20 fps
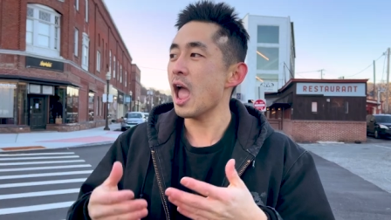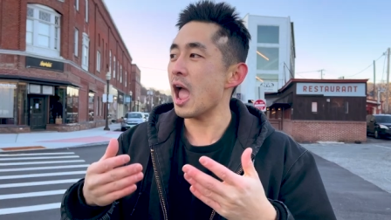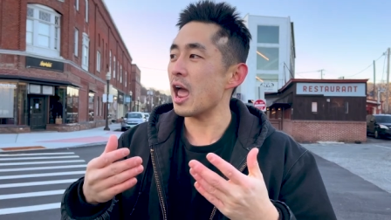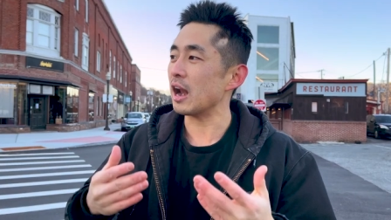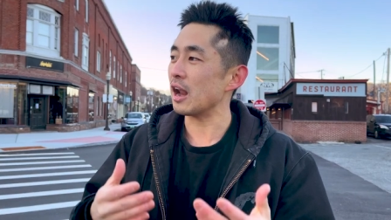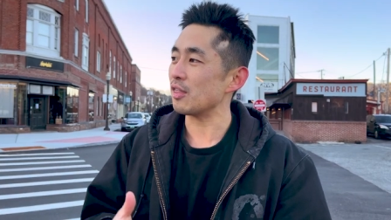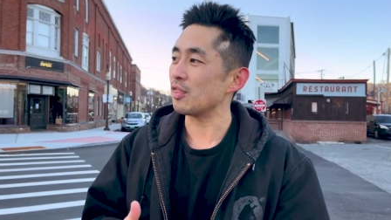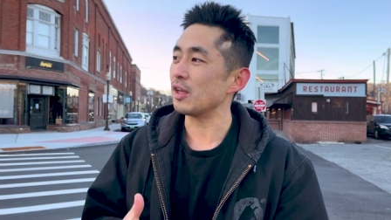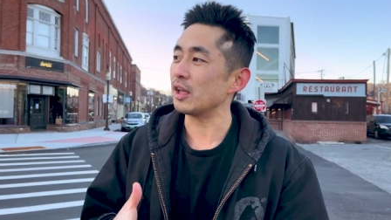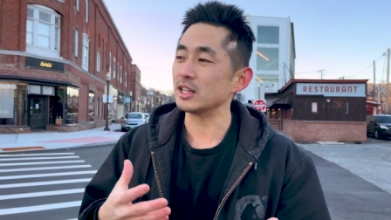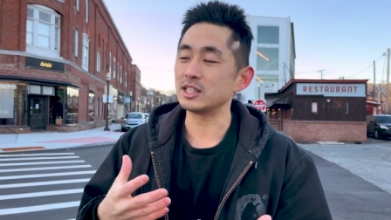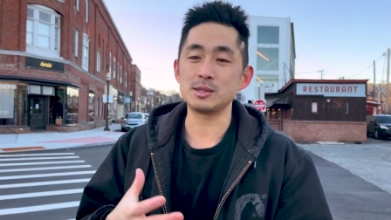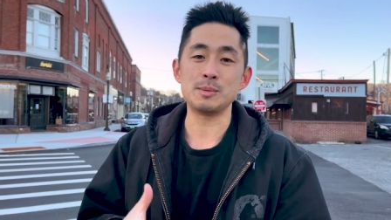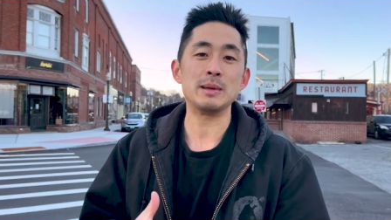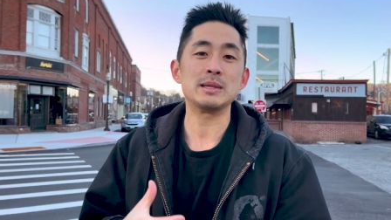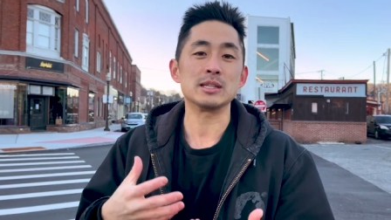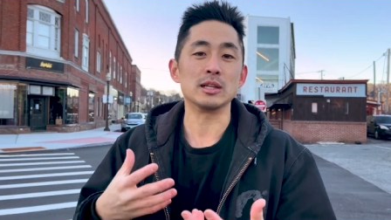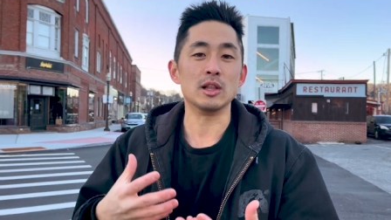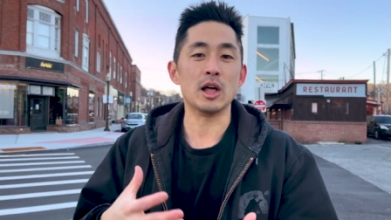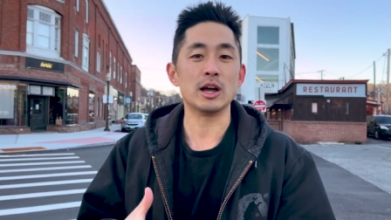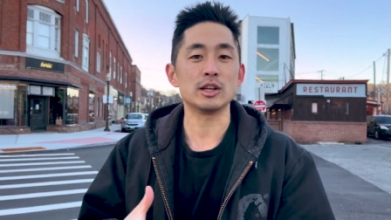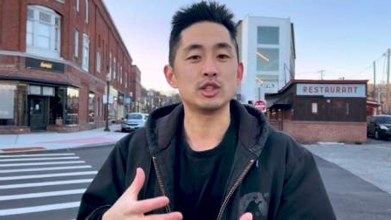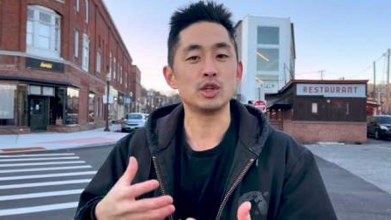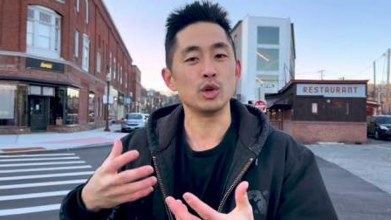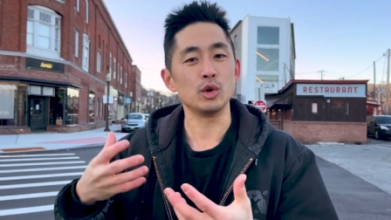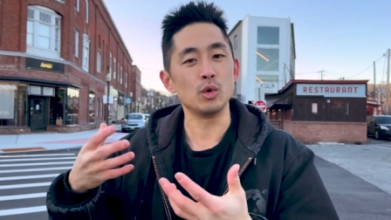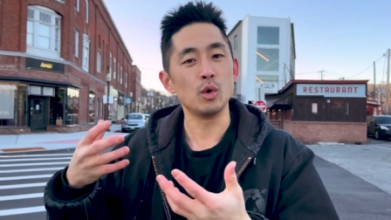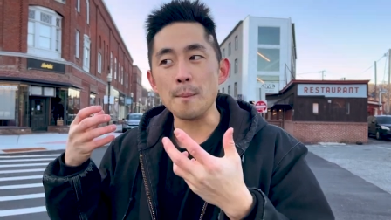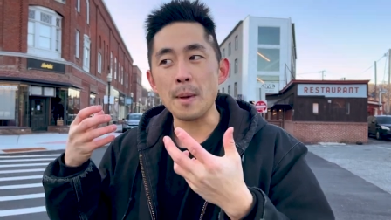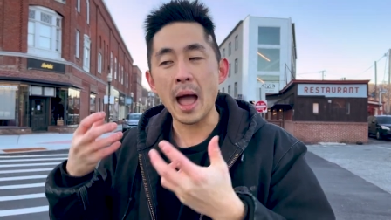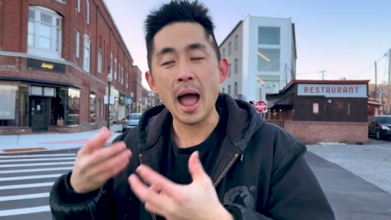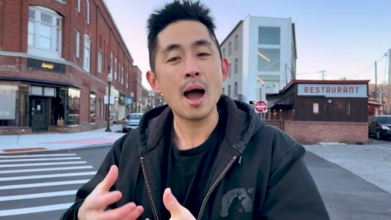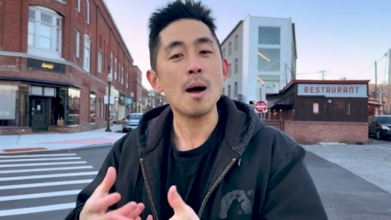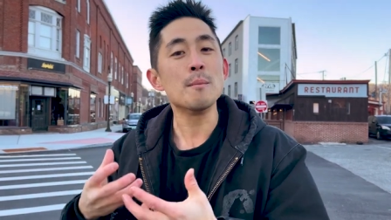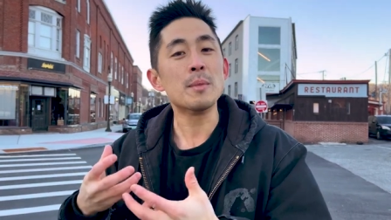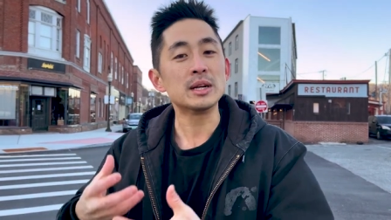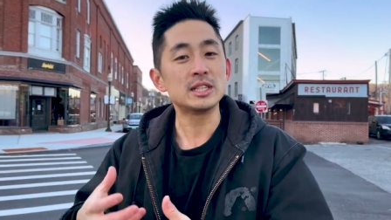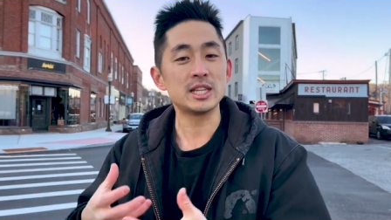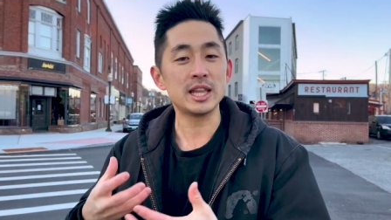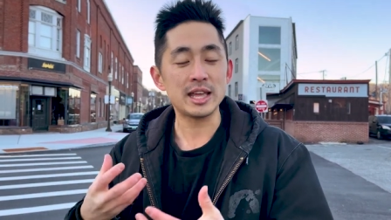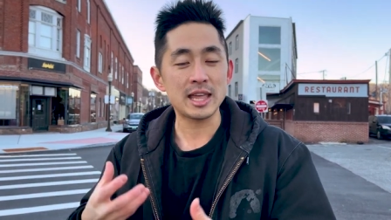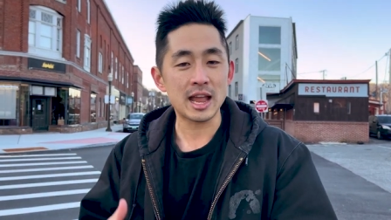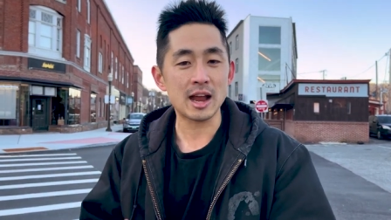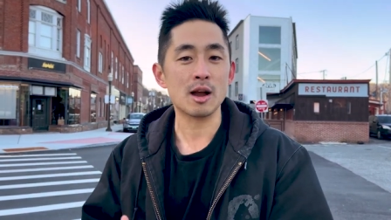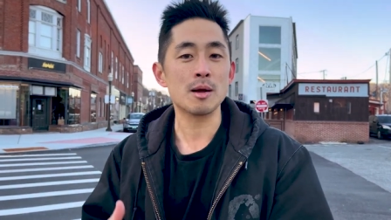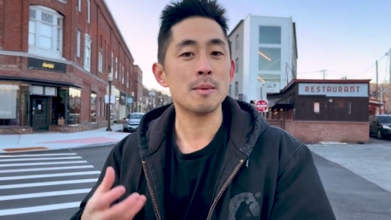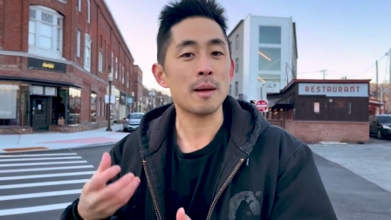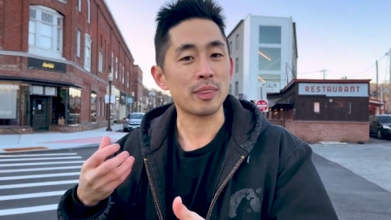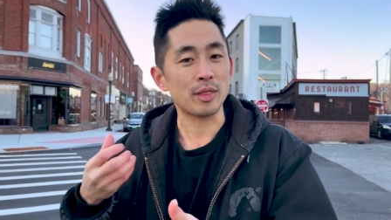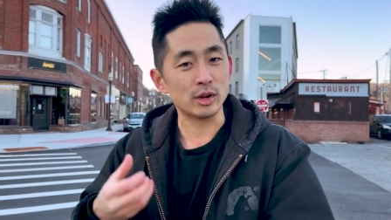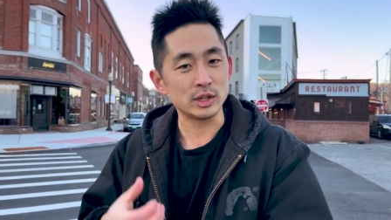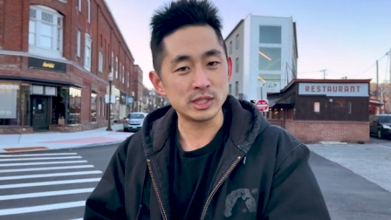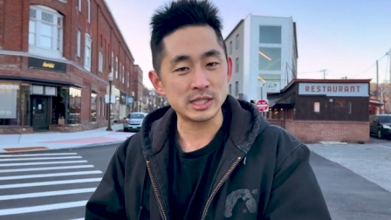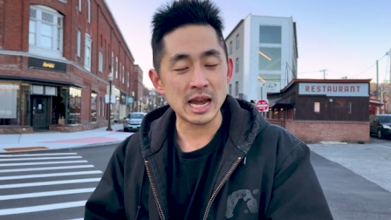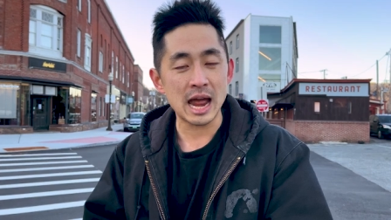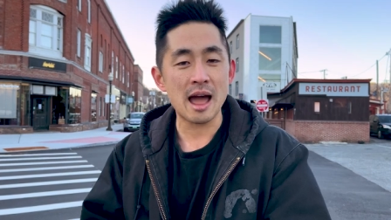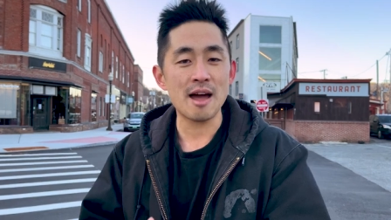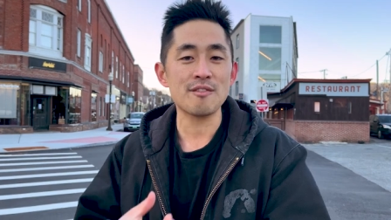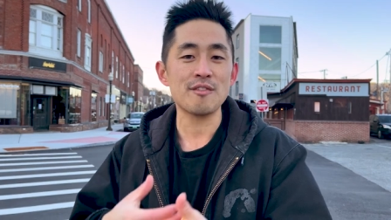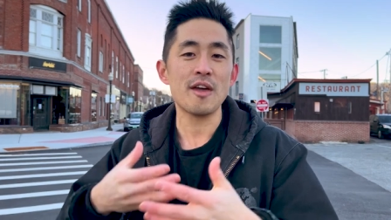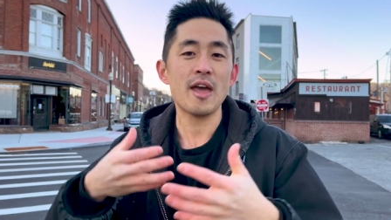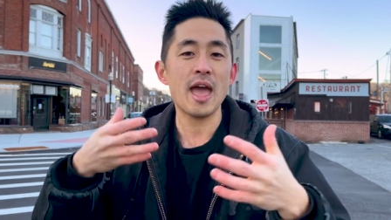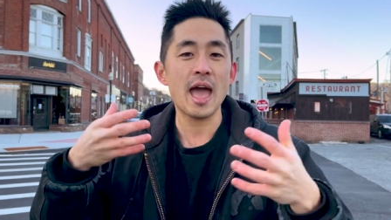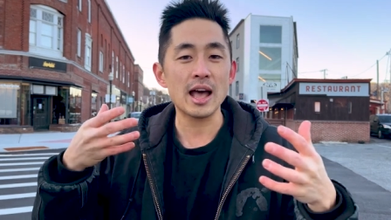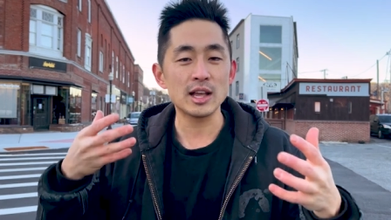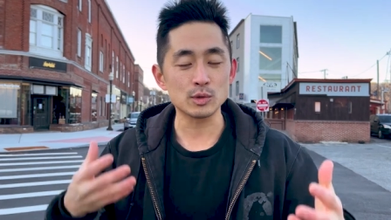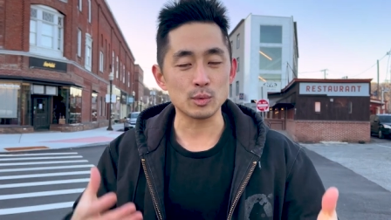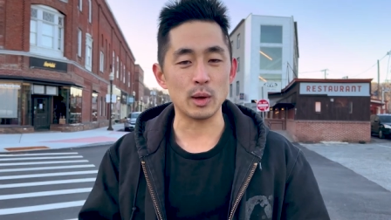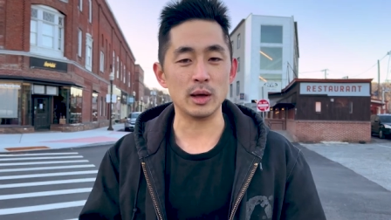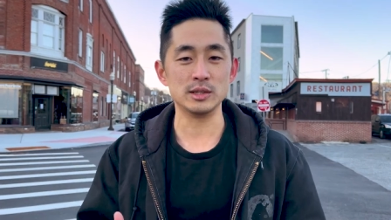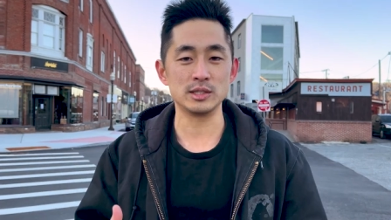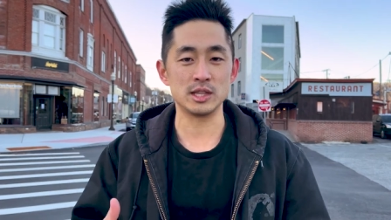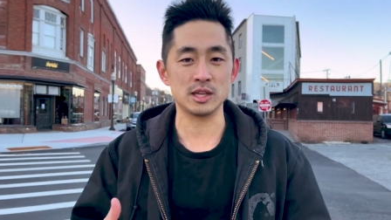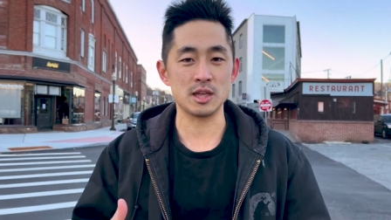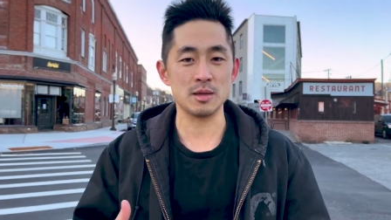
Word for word: and I think it speaks a lot to how much they care about their staff as well as the